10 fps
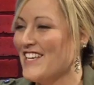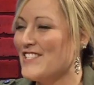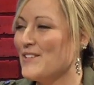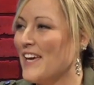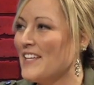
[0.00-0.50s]

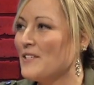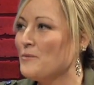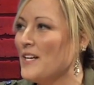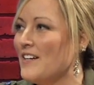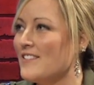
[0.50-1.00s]
So Caitlin,
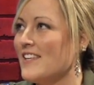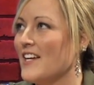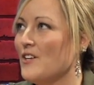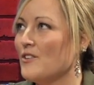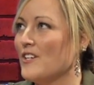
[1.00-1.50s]
what else? I
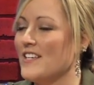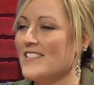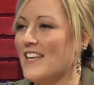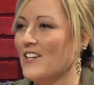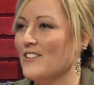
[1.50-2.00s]
know cookie
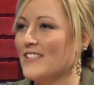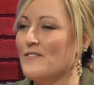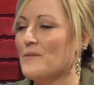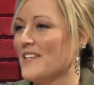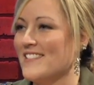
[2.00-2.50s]
sales,
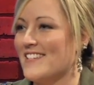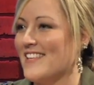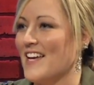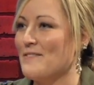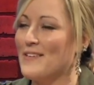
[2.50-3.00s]
everyone gets
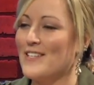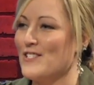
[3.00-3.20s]
excited because